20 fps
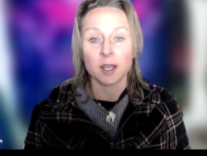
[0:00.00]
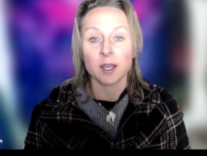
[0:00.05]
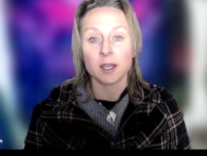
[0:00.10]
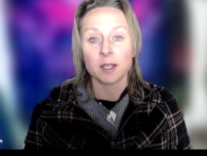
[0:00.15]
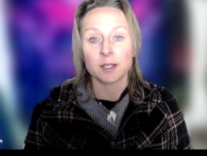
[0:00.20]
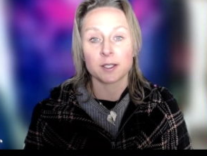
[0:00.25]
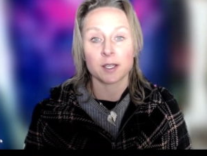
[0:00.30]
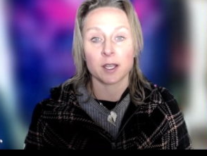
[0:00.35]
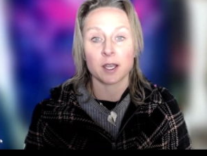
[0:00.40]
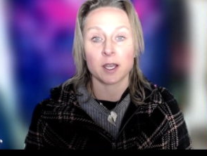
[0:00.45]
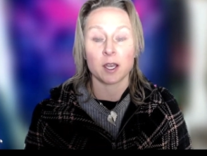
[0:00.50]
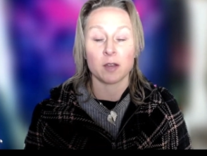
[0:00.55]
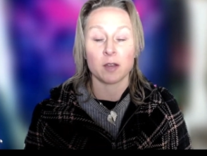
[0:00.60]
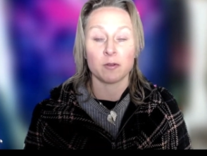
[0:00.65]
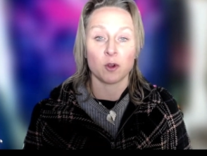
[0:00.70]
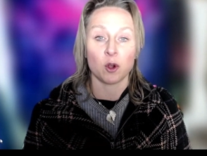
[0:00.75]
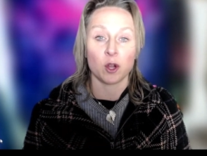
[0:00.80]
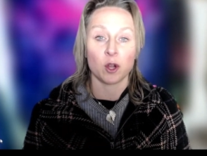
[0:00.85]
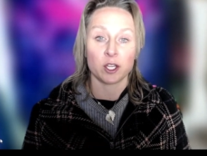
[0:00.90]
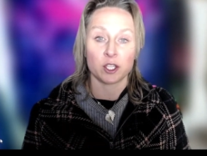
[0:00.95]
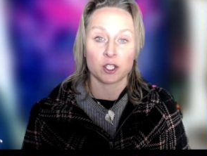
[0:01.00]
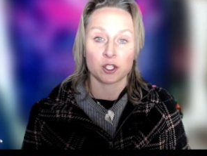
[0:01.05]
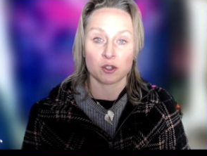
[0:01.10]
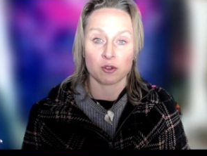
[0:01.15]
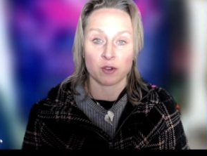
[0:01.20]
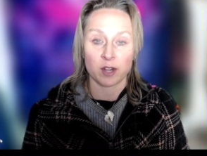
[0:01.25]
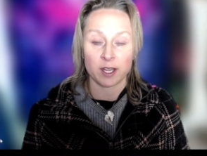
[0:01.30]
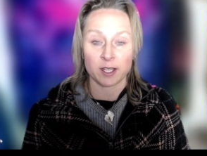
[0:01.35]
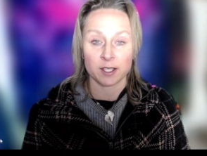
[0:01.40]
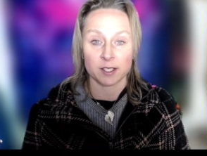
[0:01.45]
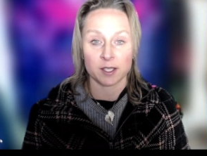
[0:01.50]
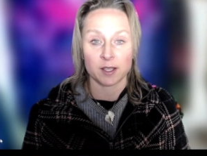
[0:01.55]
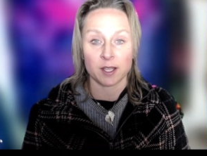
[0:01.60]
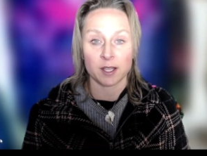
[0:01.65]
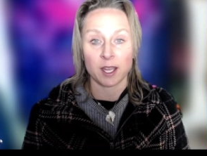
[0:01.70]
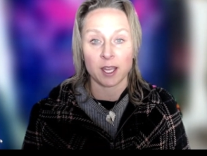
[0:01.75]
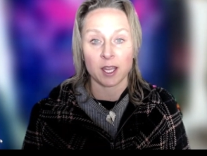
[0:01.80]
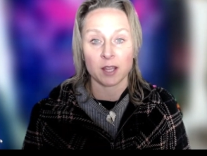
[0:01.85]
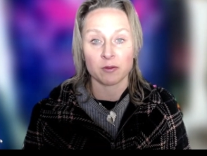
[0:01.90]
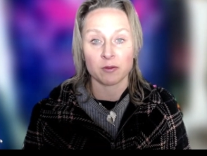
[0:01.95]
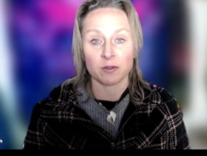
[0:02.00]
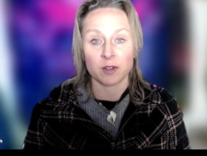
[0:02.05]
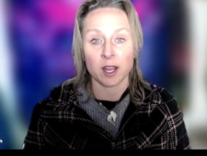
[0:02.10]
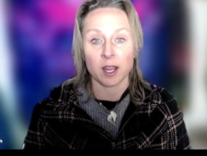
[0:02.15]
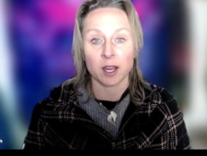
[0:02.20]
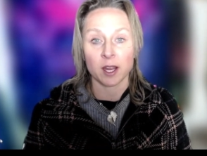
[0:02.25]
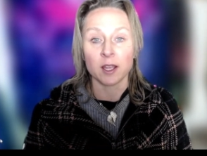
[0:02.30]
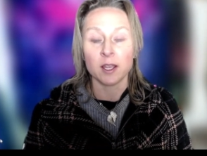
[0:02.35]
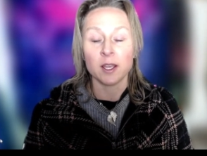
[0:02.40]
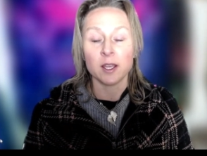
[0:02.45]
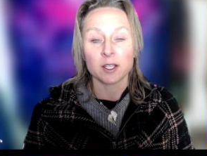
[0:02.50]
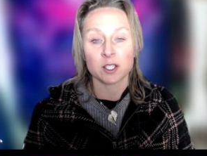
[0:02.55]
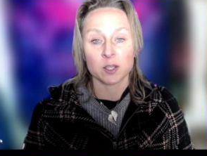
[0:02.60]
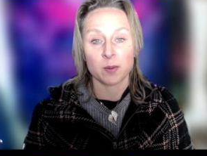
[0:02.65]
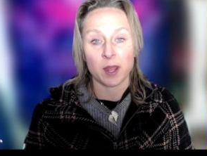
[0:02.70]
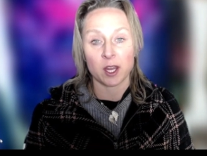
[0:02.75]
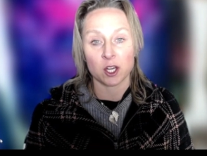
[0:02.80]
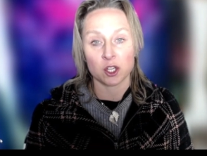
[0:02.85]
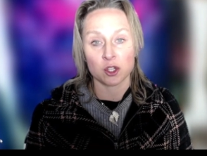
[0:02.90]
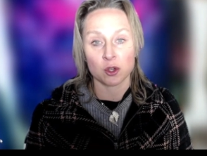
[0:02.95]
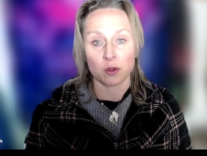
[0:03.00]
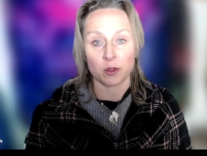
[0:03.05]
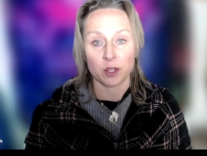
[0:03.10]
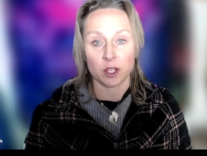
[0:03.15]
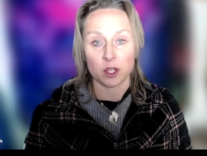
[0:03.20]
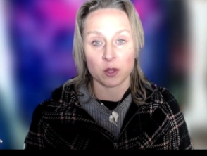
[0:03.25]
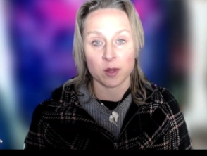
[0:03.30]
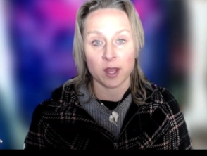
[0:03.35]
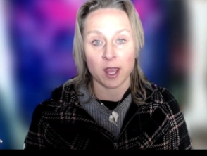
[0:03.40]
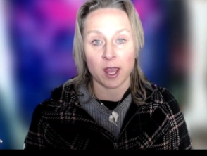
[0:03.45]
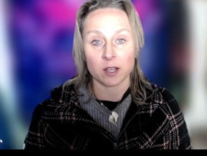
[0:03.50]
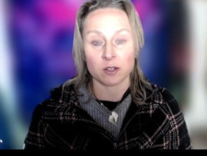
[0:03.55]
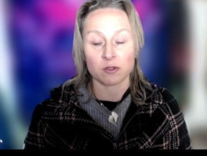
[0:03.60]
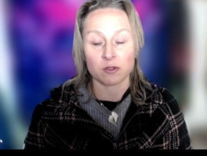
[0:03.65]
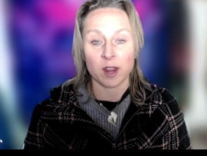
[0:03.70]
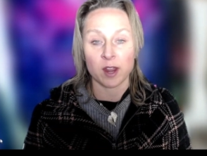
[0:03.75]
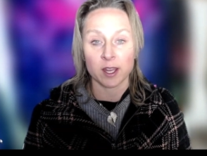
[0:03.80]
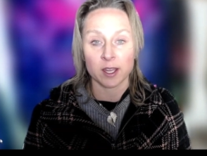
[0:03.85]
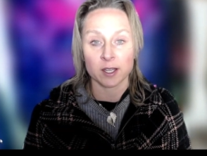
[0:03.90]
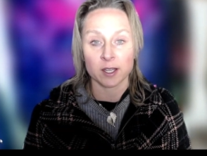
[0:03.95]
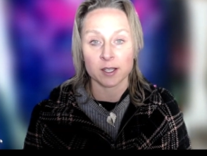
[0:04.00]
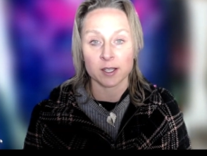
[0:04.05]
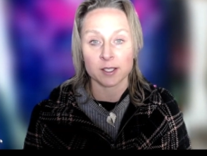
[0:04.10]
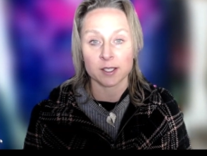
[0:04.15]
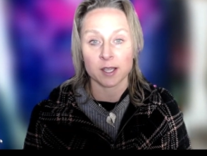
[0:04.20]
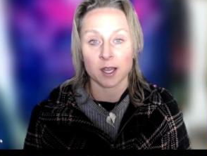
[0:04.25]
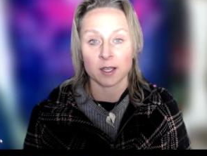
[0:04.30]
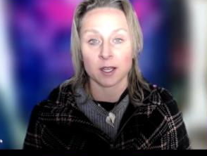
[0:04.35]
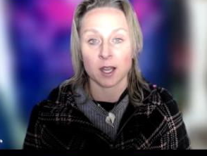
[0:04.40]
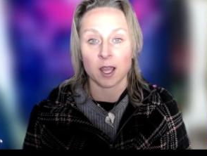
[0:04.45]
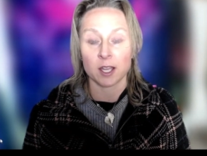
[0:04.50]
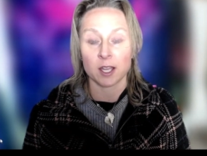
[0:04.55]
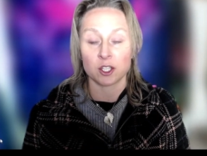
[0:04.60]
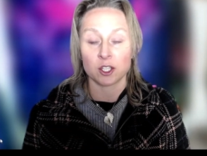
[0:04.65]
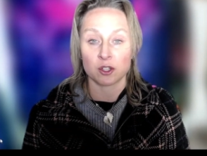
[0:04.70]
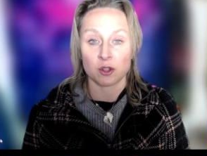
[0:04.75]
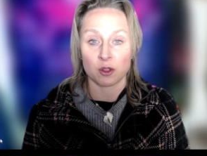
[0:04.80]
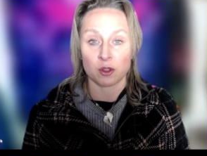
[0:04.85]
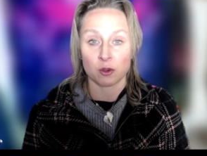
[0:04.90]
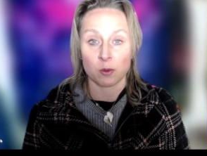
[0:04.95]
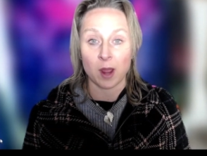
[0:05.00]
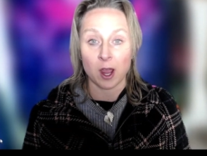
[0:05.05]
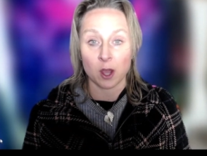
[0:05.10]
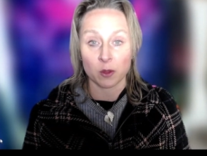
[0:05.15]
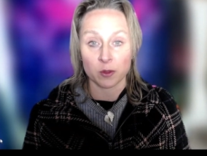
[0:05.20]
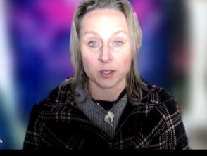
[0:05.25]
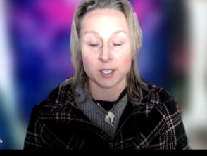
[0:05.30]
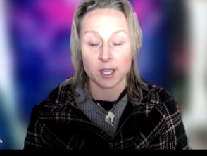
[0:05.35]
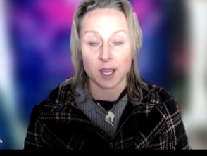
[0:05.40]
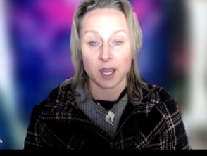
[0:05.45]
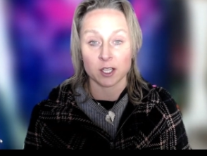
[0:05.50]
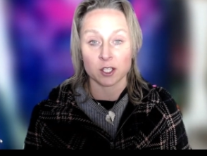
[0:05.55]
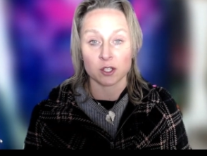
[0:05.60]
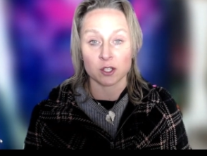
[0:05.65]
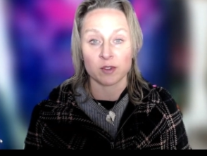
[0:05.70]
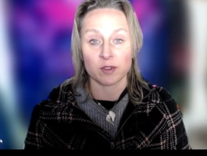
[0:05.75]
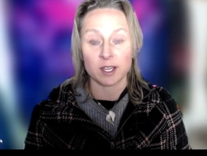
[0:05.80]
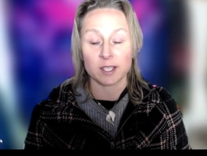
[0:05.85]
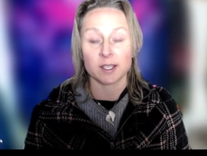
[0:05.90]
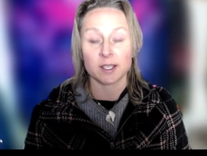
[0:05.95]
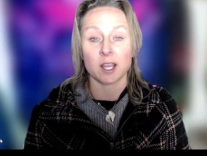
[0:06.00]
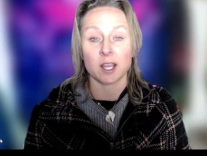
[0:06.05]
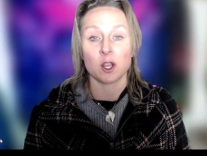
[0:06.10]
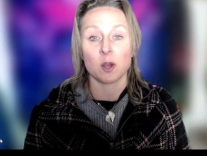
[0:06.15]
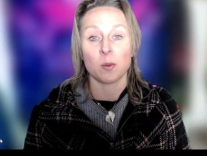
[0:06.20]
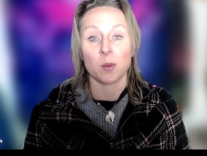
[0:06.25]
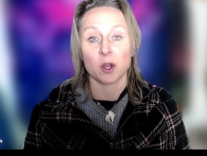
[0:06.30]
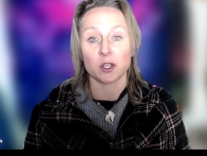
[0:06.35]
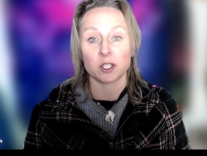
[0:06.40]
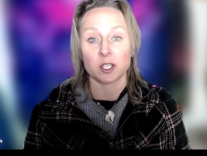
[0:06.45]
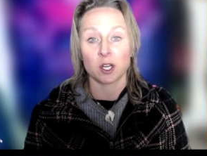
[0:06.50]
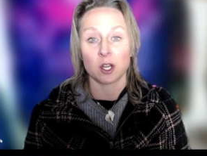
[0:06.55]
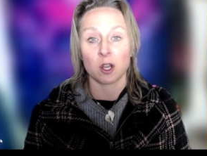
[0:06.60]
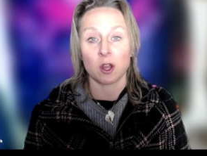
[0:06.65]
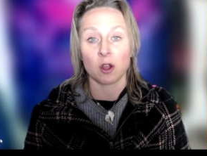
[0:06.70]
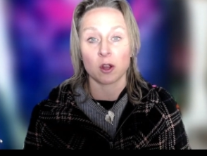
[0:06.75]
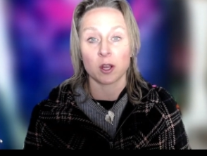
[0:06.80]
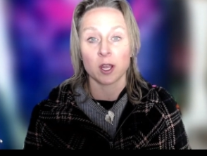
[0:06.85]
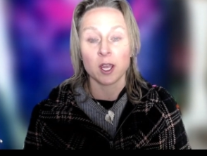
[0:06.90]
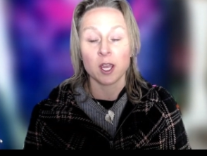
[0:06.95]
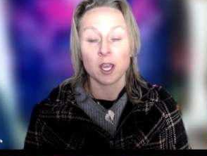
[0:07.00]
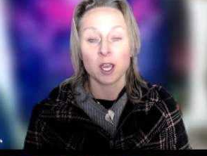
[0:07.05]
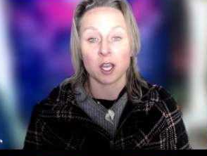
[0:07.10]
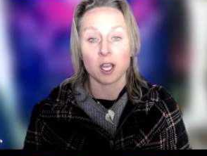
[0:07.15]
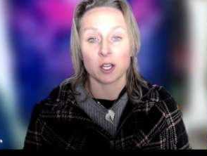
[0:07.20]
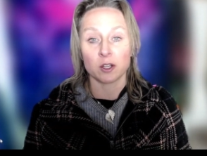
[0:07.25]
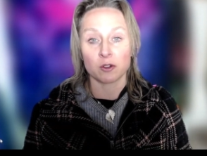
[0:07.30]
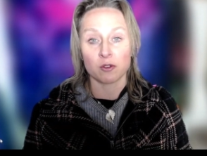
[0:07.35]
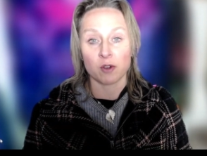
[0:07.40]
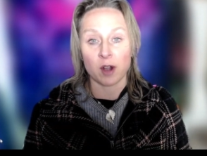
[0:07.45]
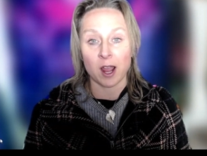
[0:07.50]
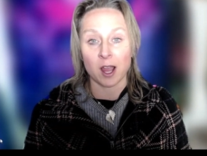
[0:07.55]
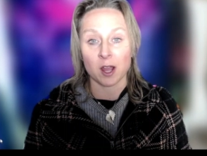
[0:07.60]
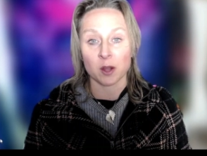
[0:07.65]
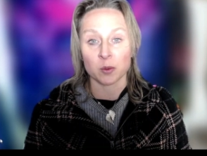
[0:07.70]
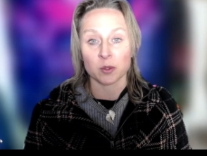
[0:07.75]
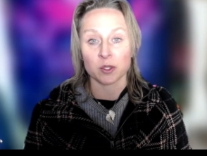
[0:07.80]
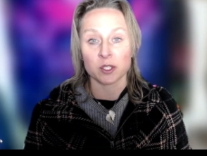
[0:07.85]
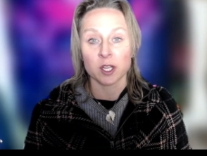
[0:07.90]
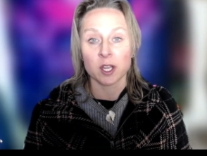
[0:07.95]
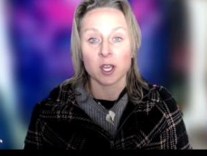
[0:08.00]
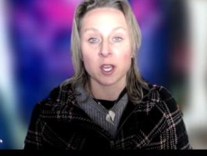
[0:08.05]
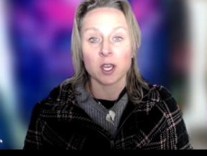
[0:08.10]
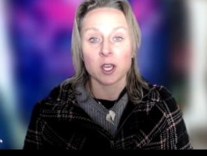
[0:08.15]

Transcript: to avoid screens in the evening, to make sure that you get regular sunlight throughout the day to reset your body clock and ground.